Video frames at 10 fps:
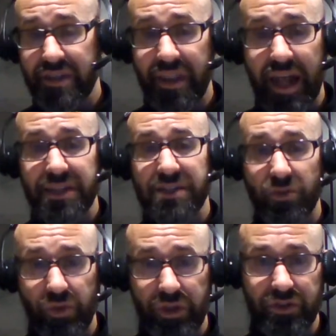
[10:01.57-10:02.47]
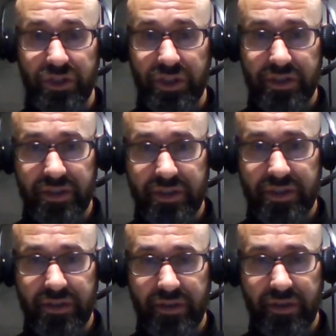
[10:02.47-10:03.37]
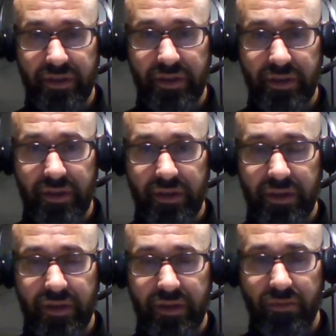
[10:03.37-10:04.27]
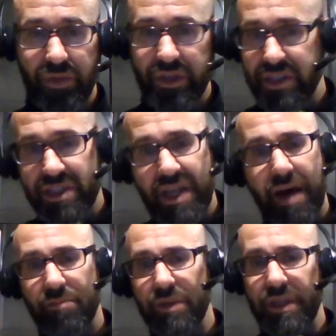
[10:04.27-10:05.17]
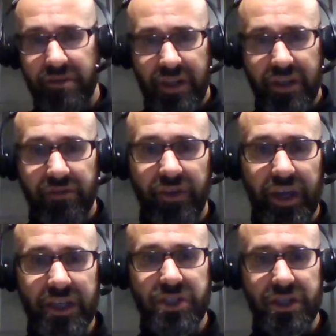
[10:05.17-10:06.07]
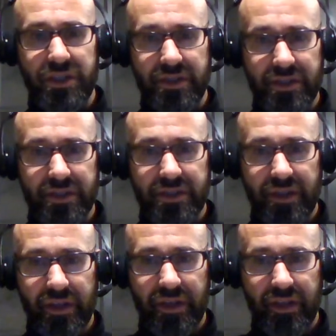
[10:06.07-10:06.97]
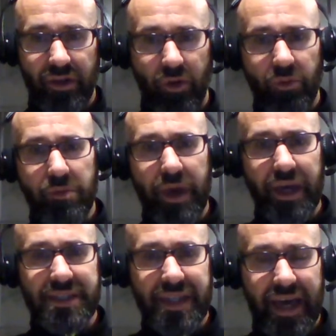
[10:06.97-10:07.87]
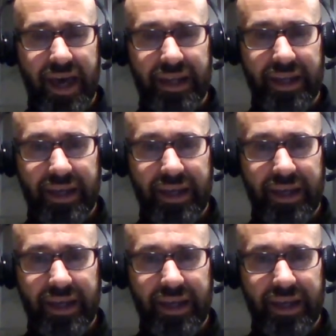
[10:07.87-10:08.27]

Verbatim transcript: That's the real Jesus. Please stop believing in the fake Jesus that only makes that